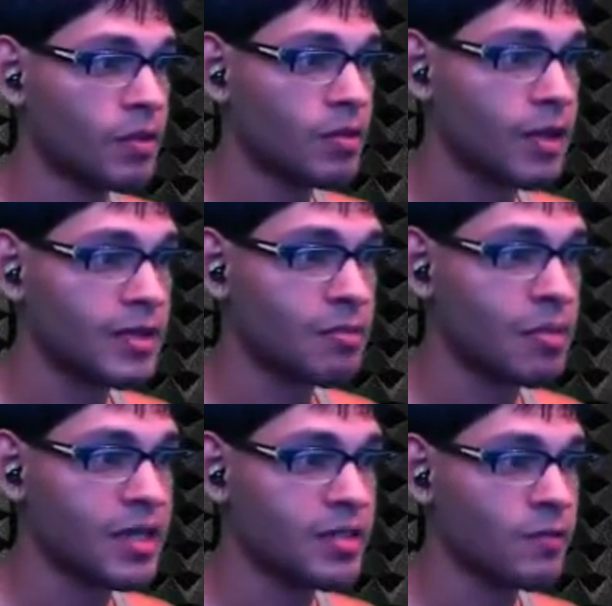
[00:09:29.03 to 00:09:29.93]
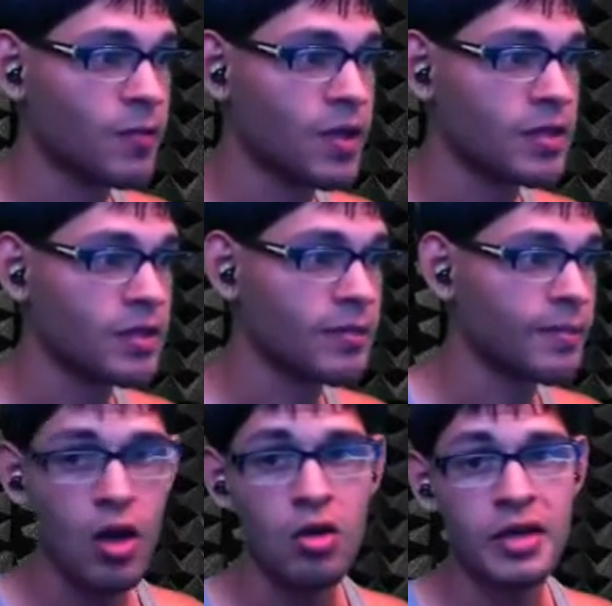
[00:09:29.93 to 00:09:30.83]
That's the basics for this.
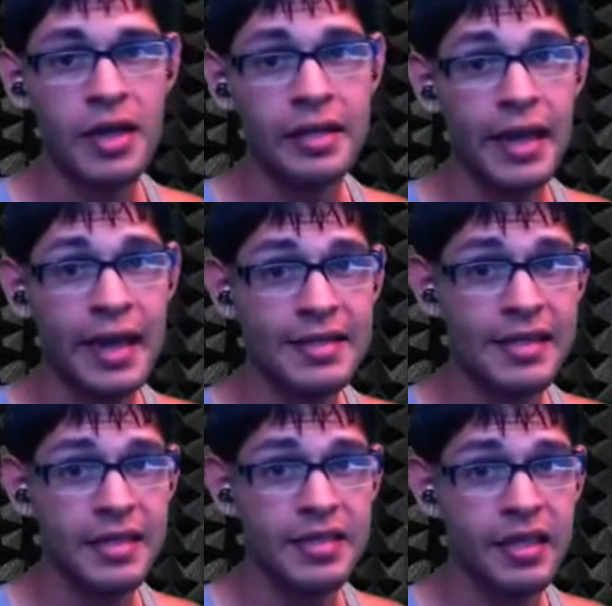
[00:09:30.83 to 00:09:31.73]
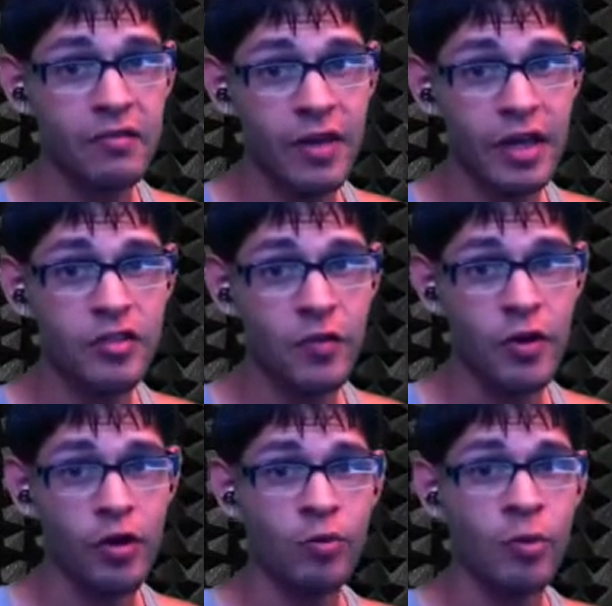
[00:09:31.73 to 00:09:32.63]
Okay, and lastly, to take advantage of
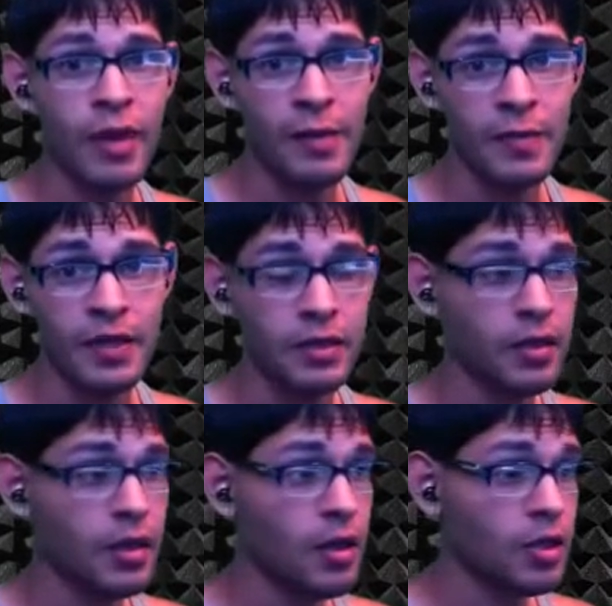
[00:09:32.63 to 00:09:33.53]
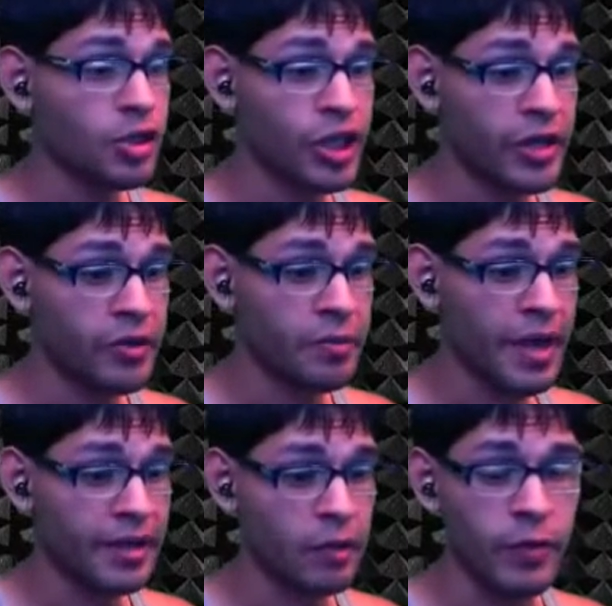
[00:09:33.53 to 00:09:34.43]
our normal mapping shader
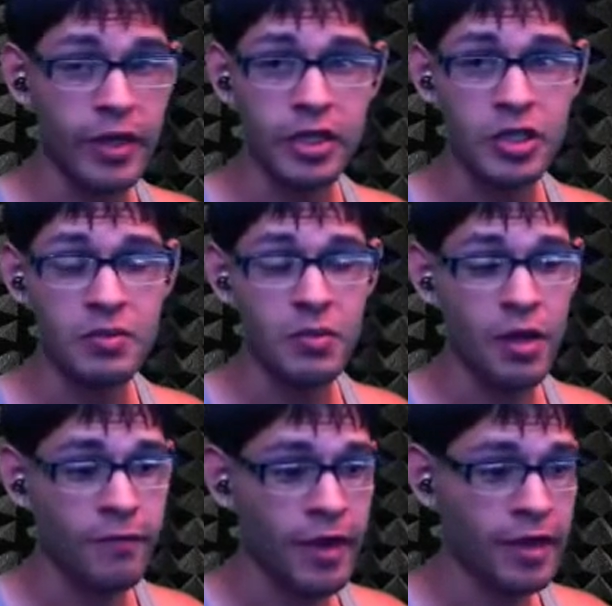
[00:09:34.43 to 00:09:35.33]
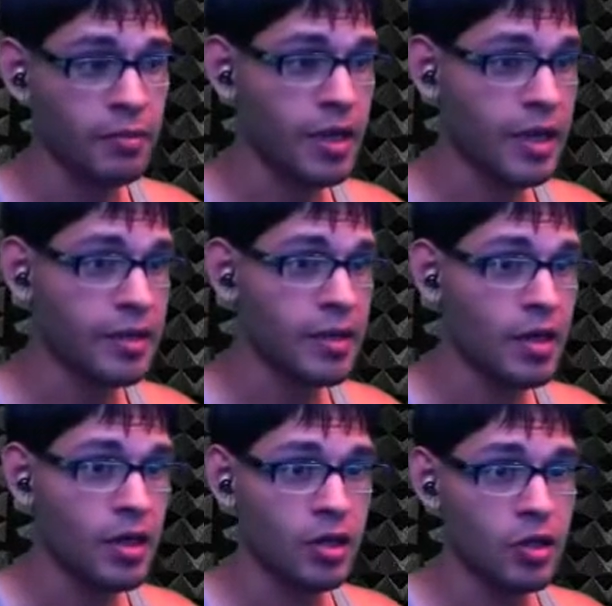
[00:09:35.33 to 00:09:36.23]
pack that we had just modified and made,
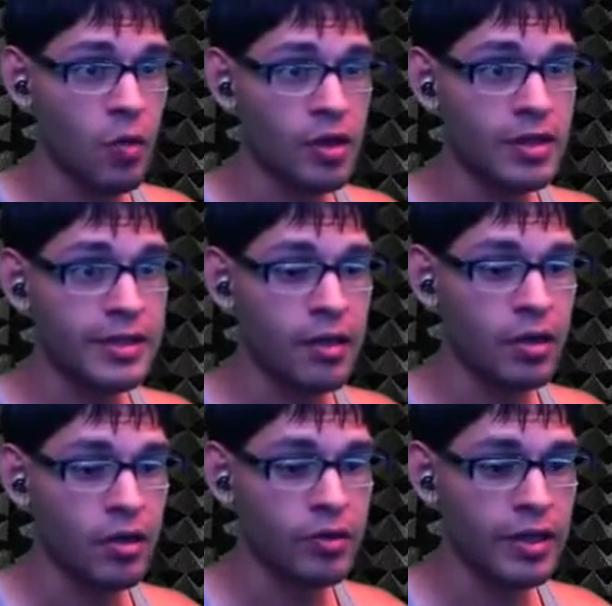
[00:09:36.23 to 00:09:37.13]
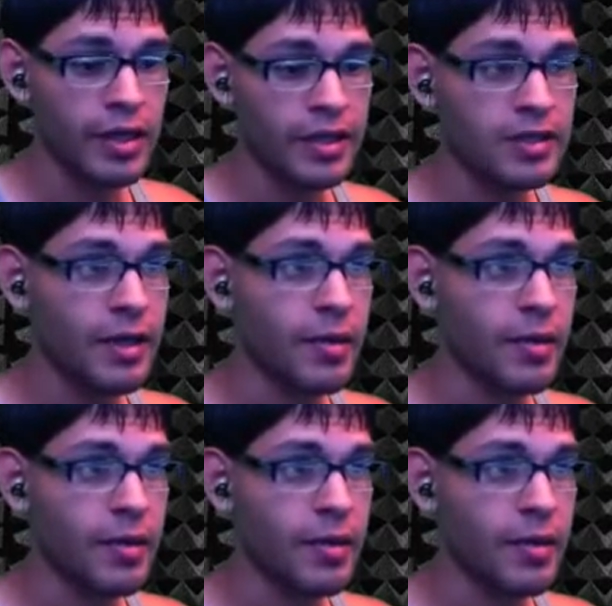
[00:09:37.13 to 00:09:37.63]
you want to download the next